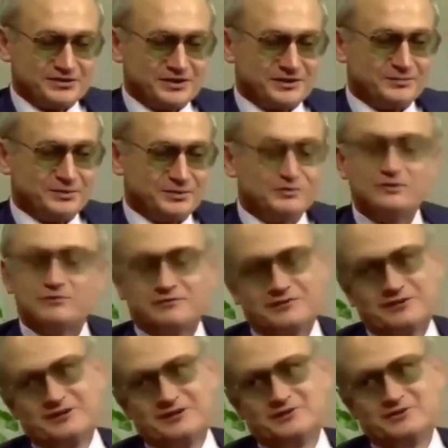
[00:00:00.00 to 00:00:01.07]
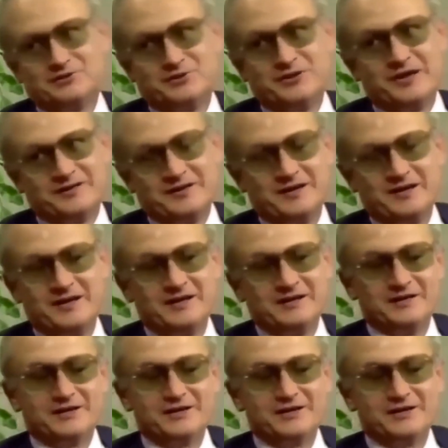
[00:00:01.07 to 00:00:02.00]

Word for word: we'll sing beautifully together.